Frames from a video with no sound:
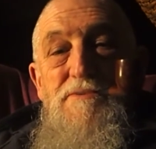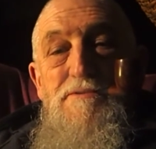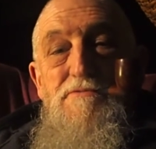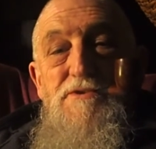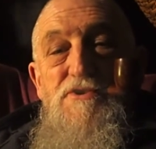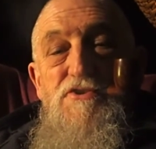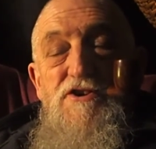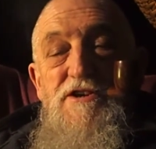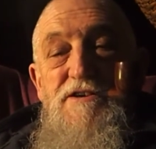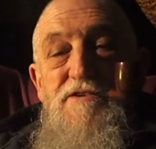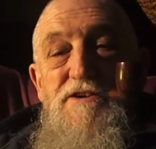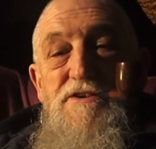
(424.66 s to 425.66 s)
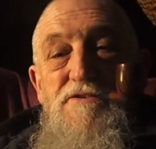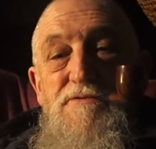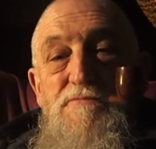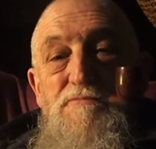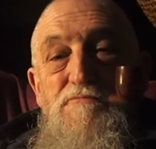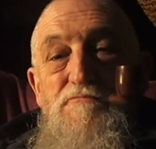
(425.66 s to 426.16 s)
we just carry on,
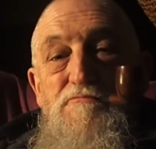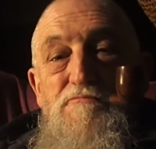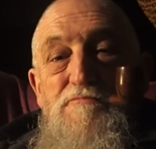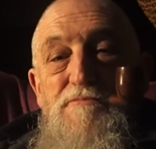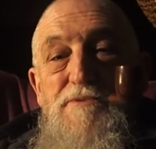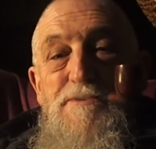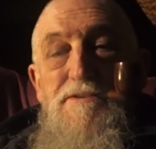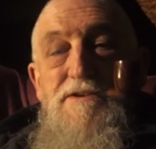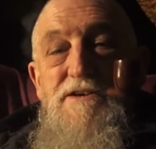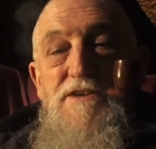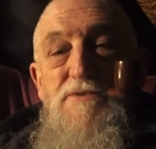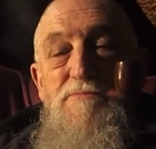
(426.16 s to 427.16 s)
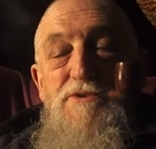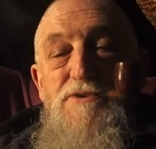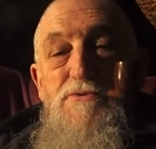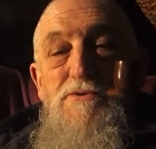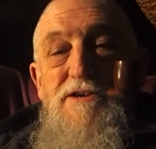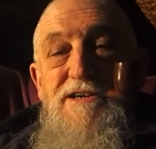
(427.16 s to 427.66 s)
and hope
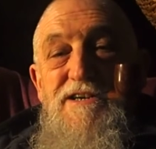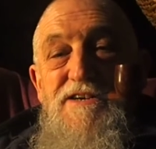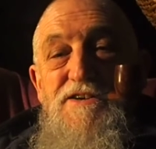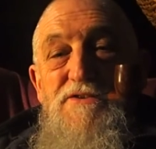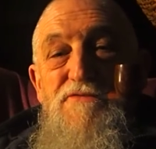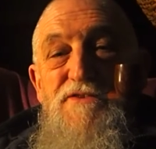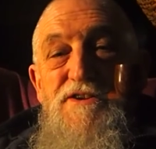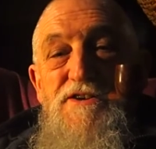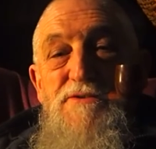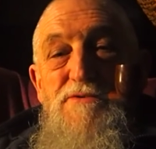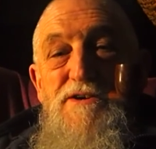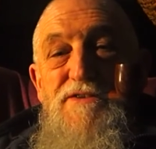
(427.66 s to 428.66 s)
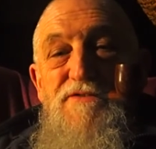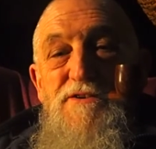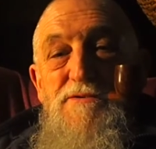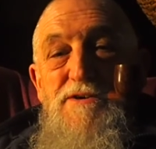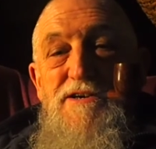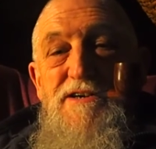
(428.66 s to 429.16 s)
you guys over there, wherever
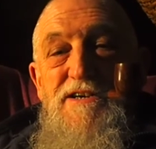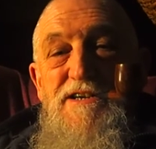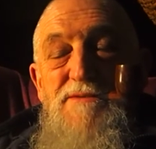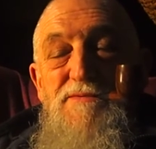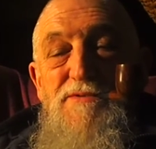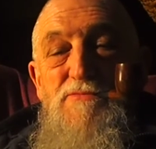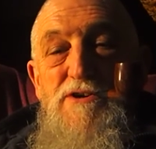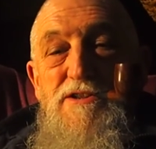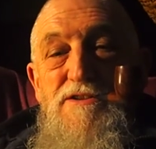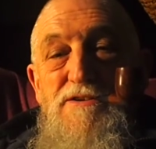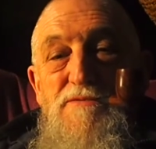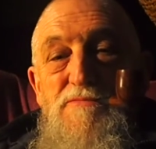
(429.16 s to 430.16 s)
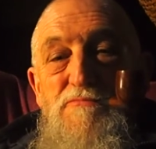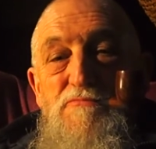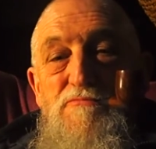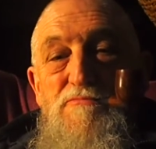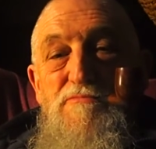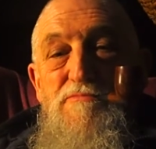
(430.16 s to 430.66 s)
you are keeping well,
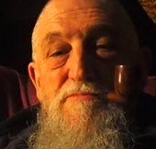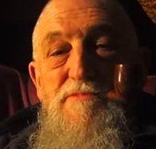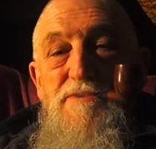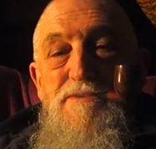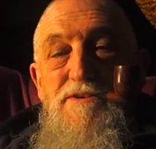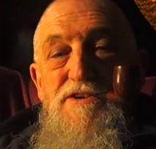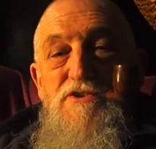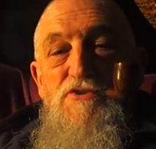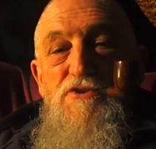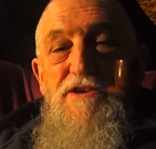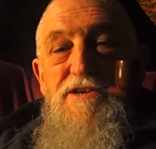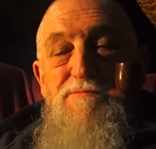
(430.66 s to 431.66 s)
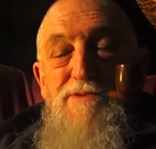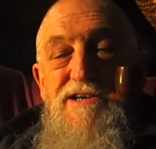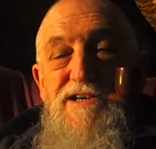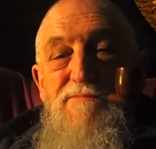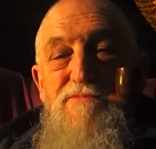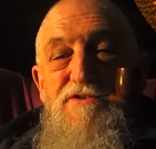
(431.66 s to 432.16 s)
enjoying your
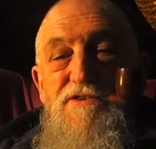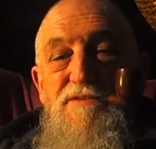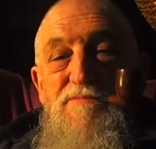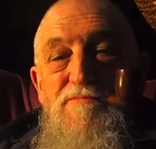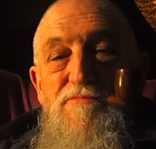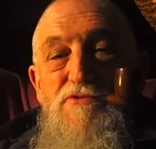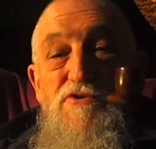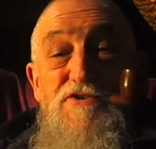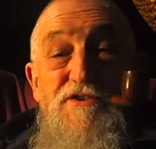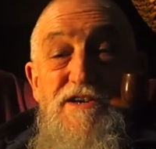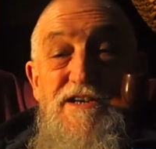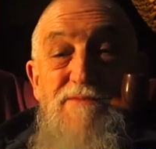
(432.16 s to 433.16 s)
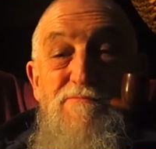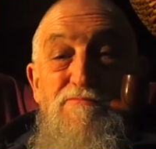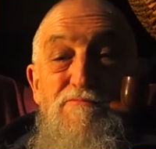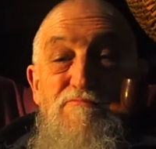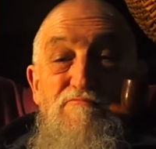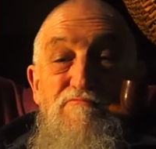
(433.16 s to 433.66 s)
pipes as much as I am.
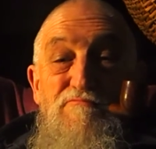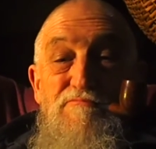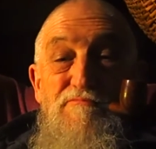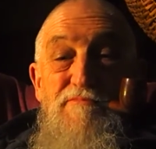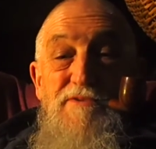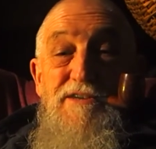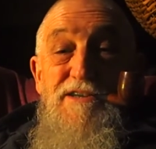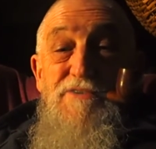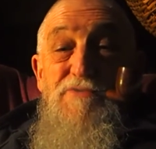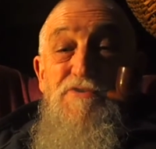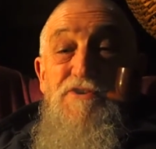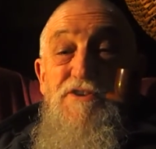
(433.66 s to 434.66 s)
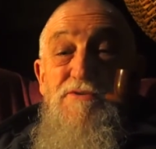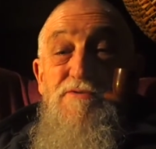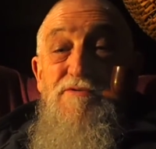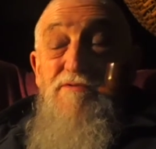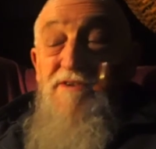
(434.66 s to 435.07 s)
I always do, well